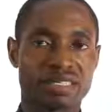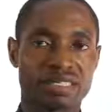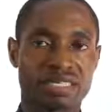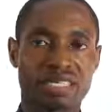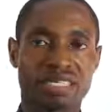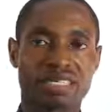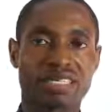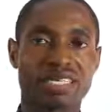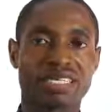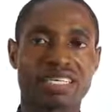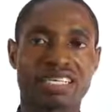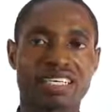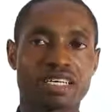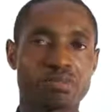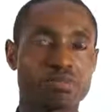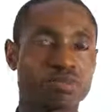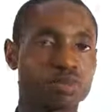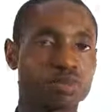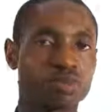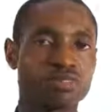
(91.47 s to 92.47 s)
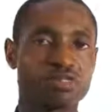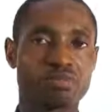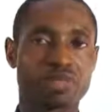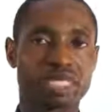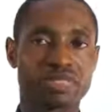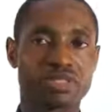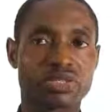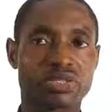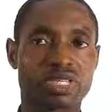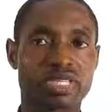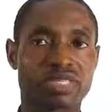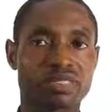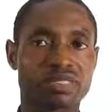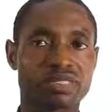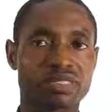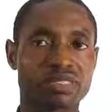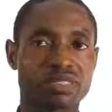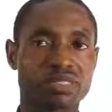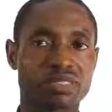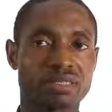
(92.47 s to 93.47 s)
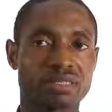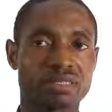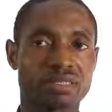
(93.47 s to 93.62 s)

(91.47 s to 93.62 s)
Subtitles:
Standard and approved materials